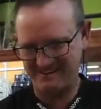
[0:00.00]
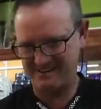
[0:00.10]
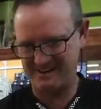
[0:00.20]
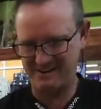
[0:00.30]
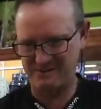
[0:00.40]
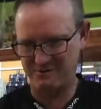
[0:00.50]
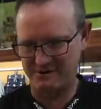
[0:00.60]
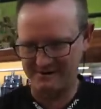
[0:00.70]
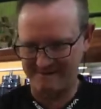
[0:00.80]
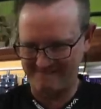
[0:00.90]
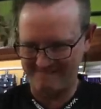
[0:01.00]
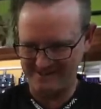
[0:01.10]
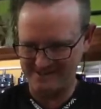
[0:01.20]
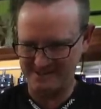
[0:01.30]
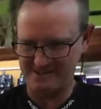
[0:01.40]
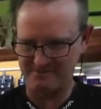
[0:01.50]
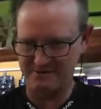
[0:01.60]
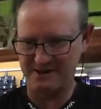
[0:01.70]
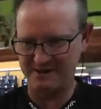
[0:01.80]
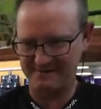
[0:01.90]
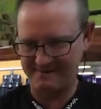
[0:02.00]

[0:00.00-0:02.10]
Okay, there we go. That's getting better.